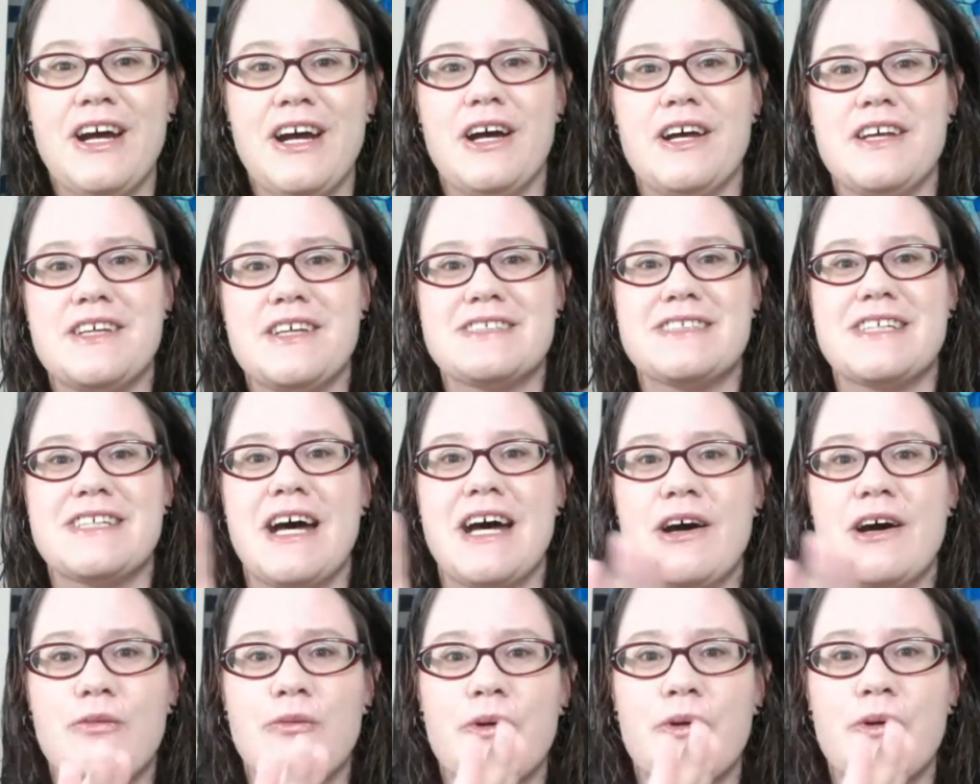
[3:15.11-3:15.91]
is
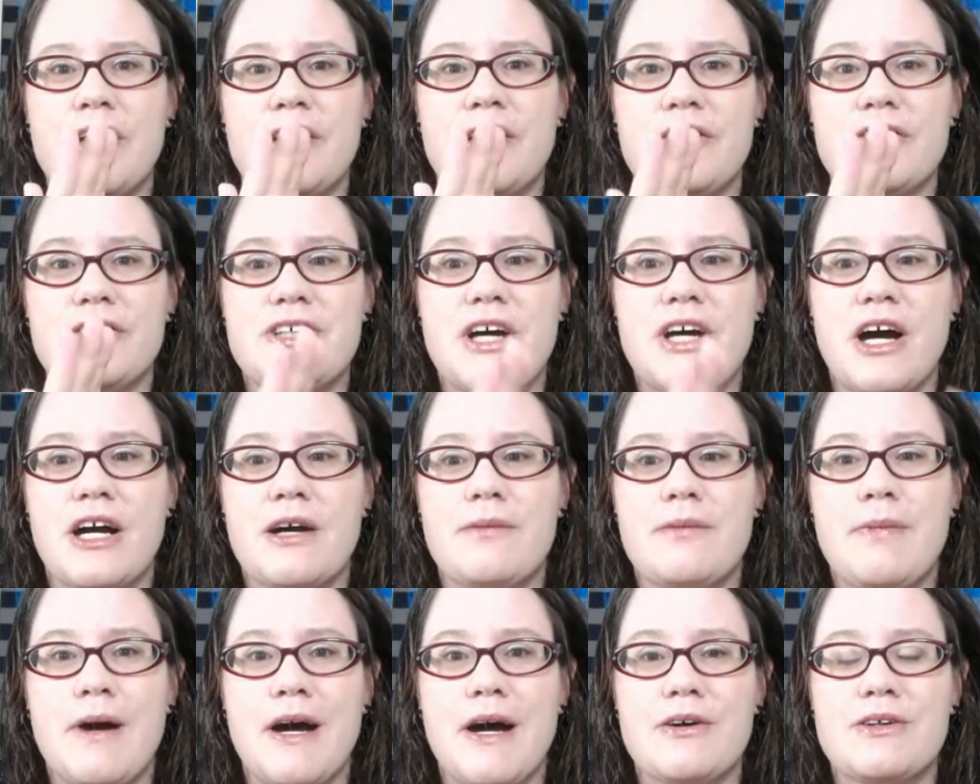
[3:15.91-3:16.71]
that we'll talk
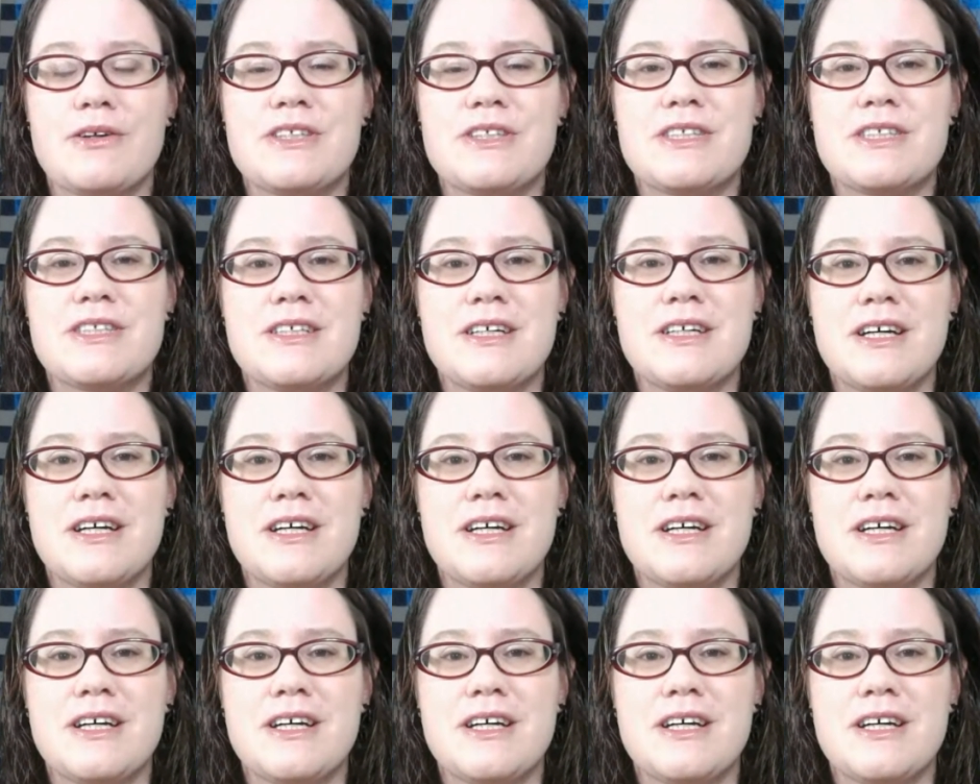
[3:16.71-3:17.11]
about,